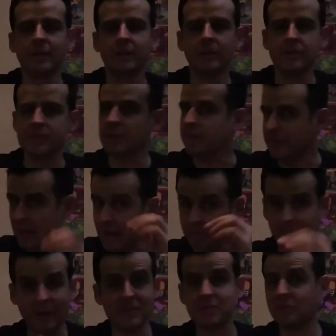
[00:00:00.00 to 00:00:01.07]
So yeah,
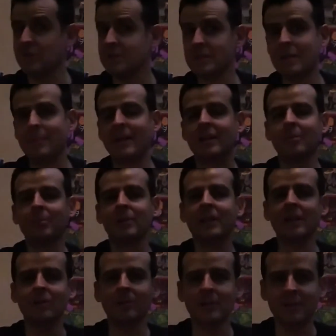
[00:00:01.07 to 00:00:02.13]
that was the first time I completed
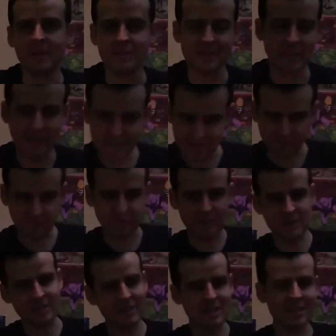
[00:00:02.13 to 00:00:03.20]
one because I guess the
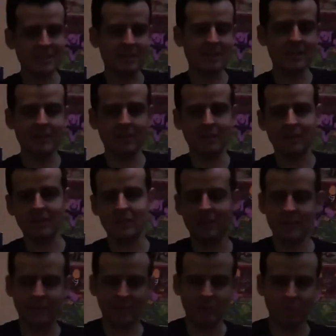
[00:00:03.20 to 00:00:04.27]
first season, you
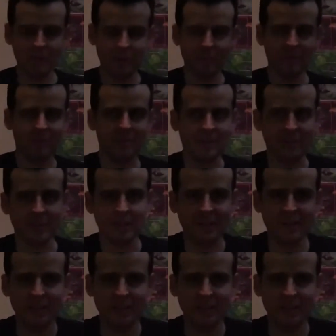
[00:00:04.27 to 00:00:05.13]
know, what with the